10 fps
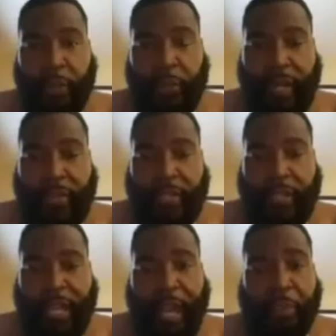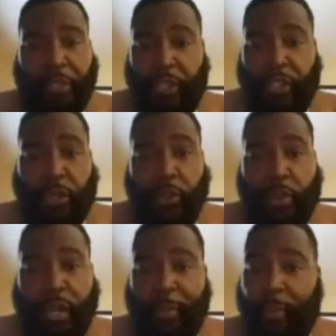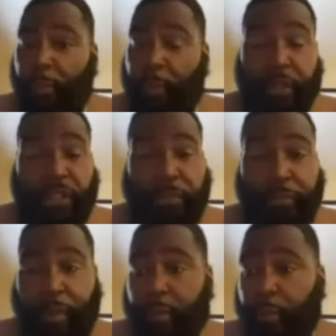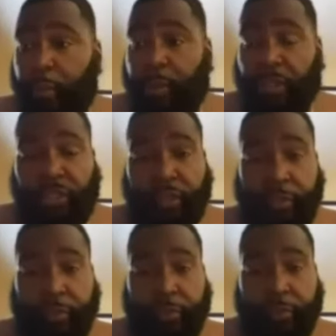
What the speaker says: That goes without saying. How is the school coming? We pushing, brother. We pushing.